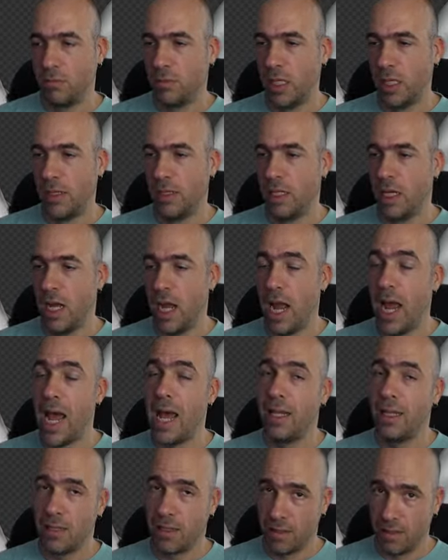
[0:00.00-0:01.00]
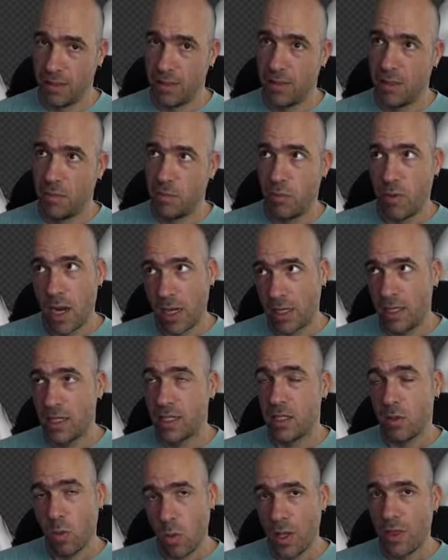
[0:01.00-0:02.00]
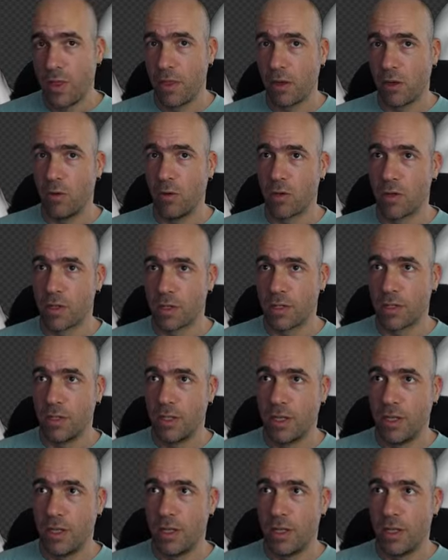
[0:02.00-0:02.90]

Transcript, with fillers: Yeah. And practice with the course.